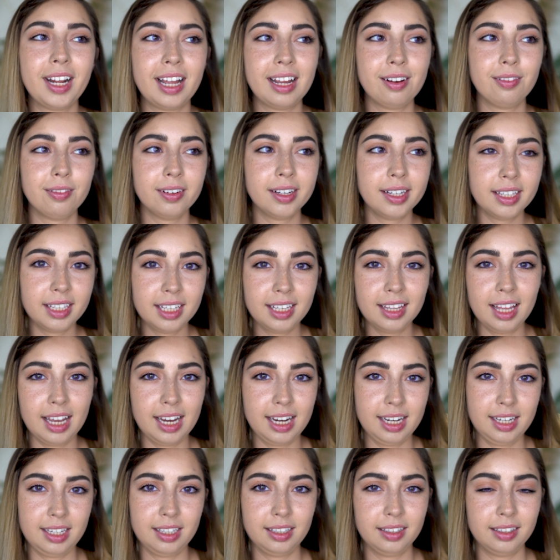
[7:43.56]
I really
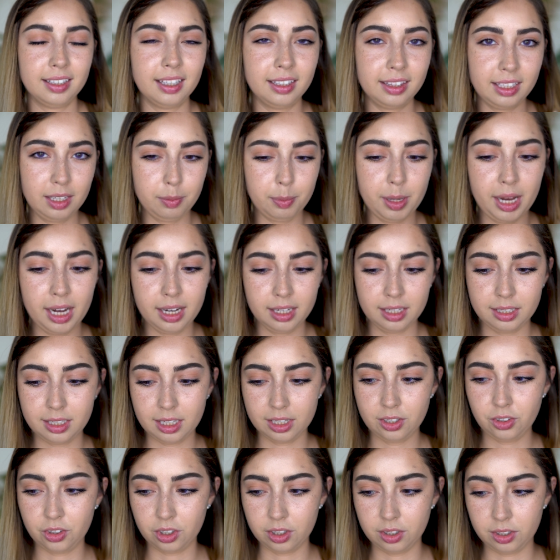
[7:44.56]
like that they paid
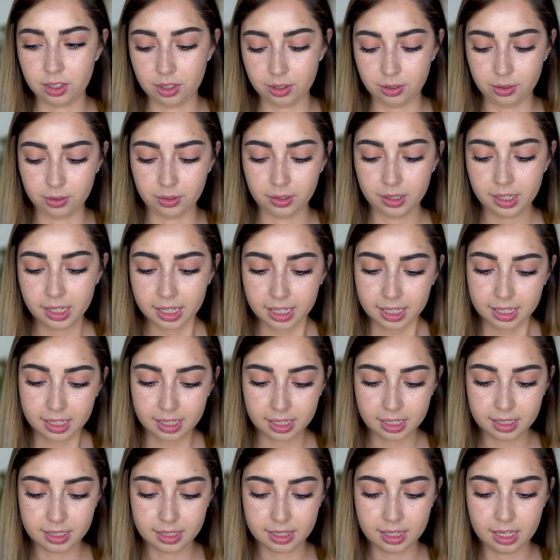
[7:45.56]
attention to
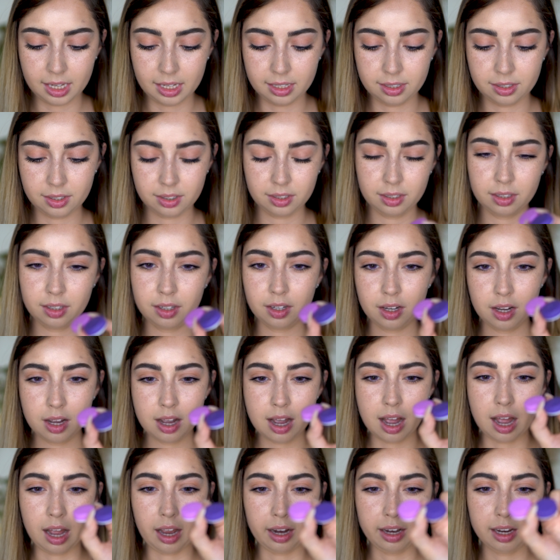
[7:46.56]
is that
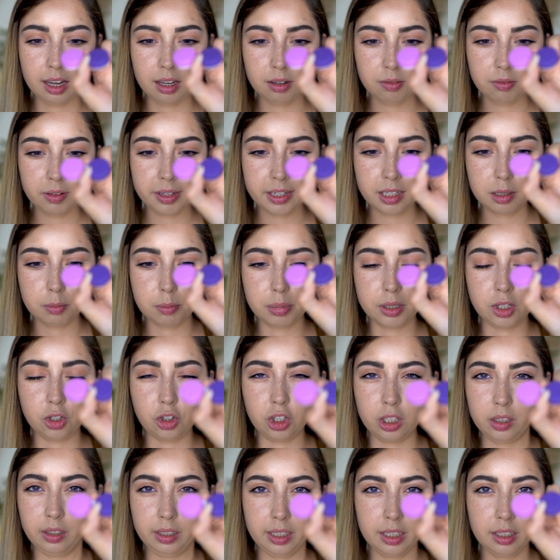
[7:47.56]
I have like a
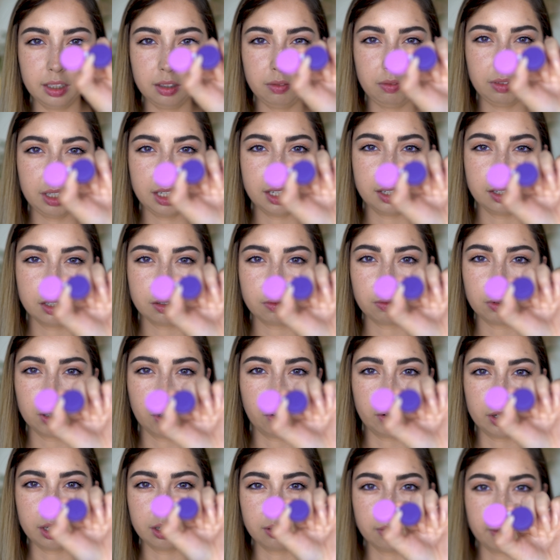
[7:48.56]
bajillion of these
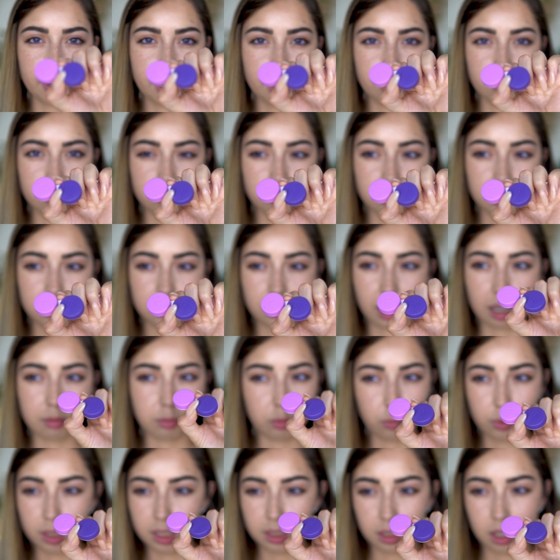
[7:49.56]
floating around. I've
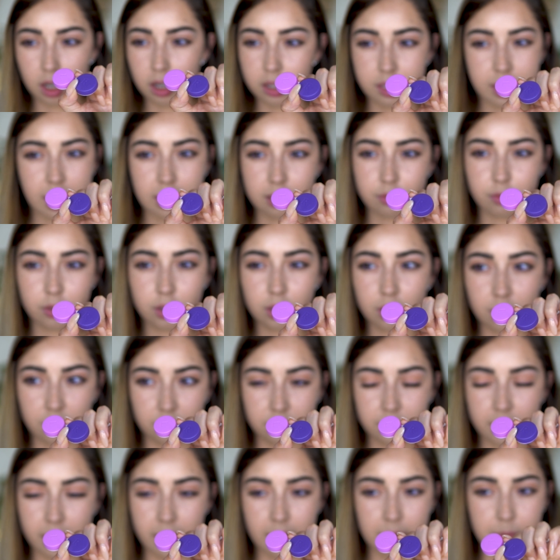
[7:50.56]
been wearing contacts for a
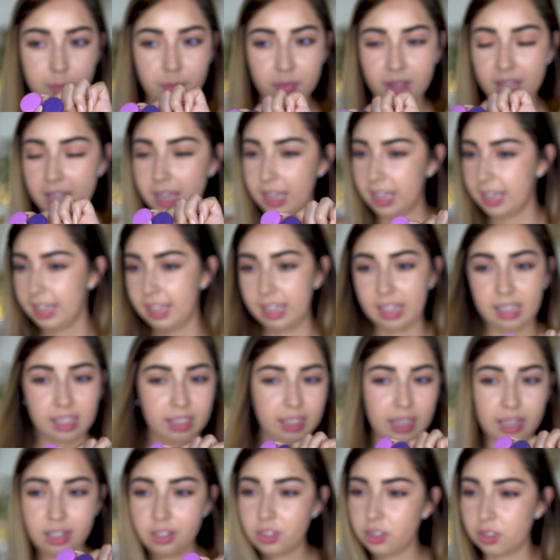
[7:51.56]
long time and
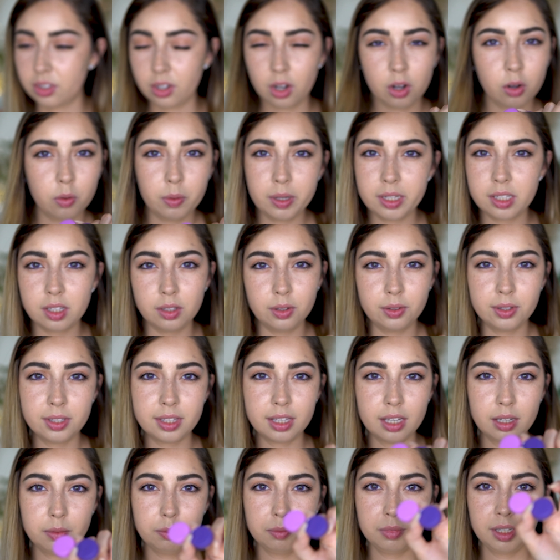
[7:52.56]
I just always lose
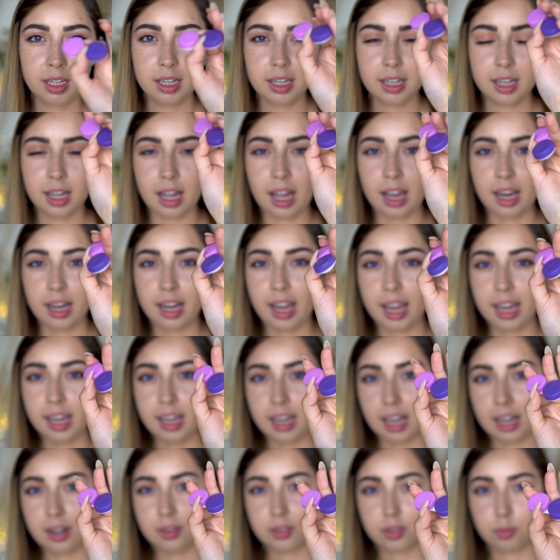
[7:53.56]
them. I
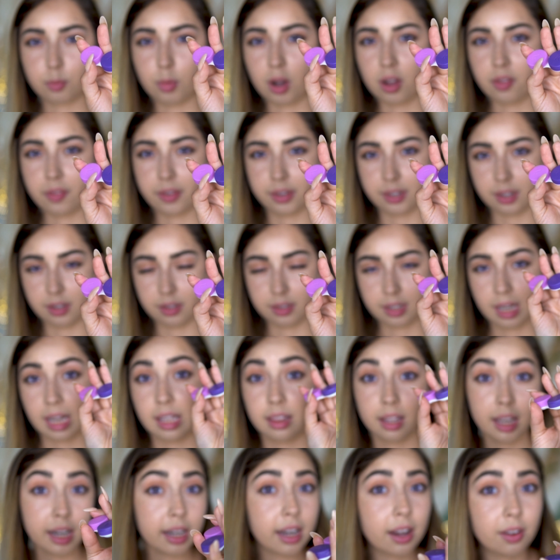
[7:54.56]
hate how small this is. I
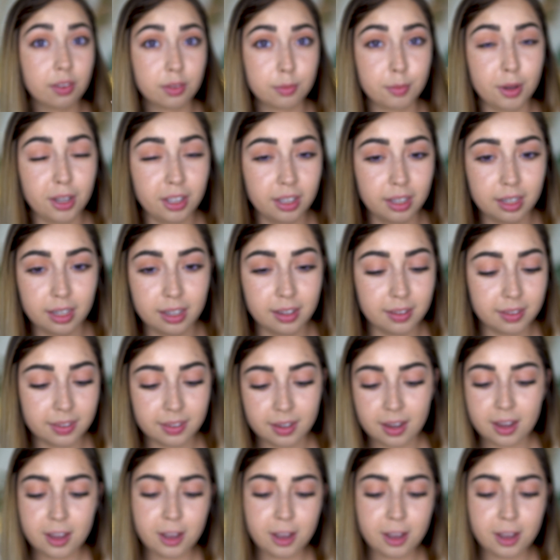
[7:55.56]
like how small it is,